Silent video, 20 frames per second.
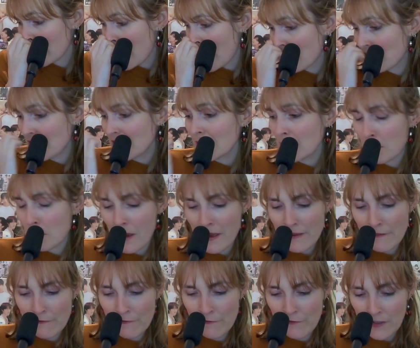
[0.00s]
think they're
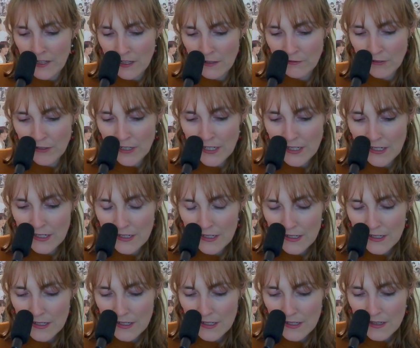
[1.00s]
my favorite.
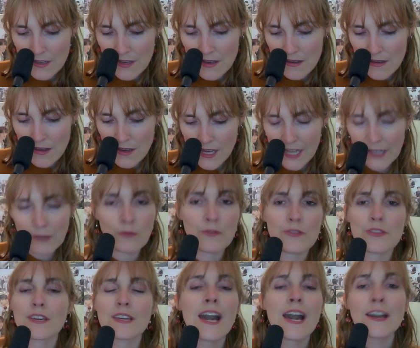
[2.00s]
I don't
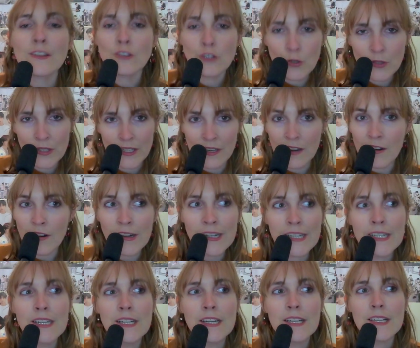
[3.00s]
think, I know they are.
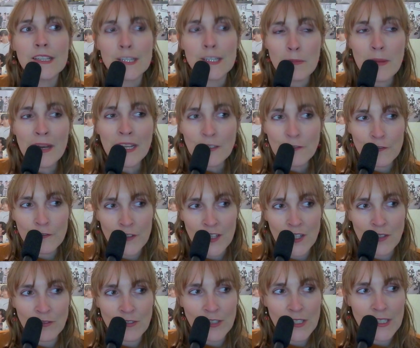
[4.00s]
They're my
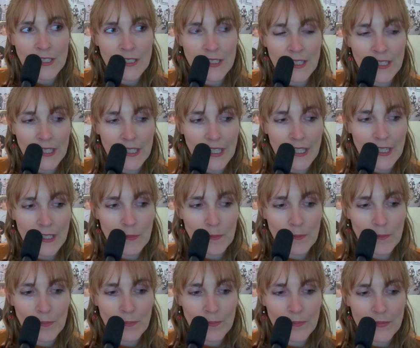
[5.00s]
favorite like
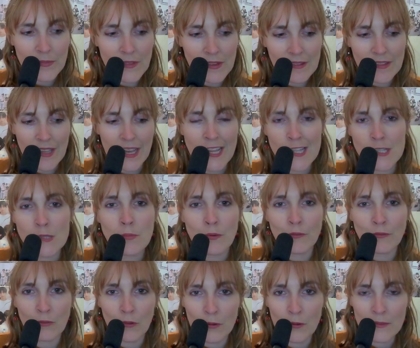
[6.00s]
dance
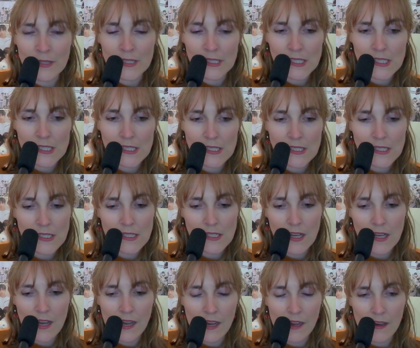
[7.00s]
performance
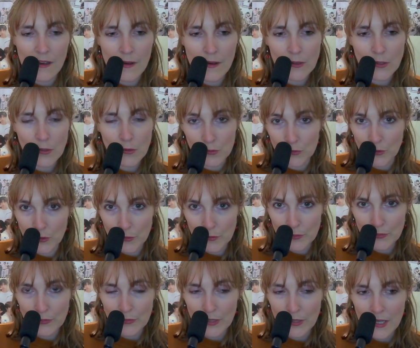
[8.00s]
group.
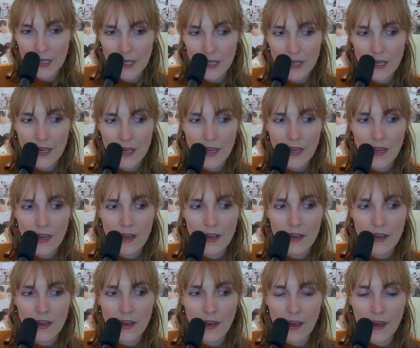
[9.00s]

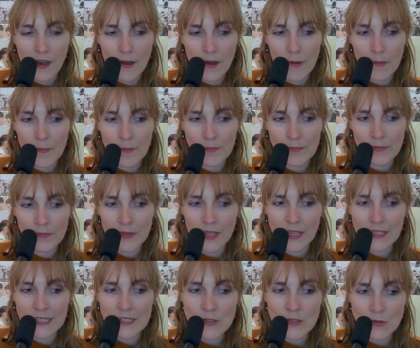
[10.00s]
And
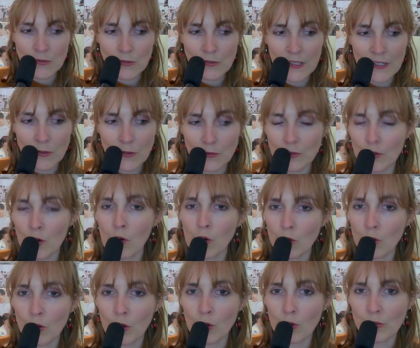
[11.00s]
as you know, they're an
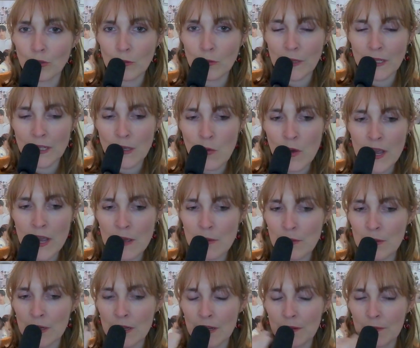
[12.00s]
old group anyway, but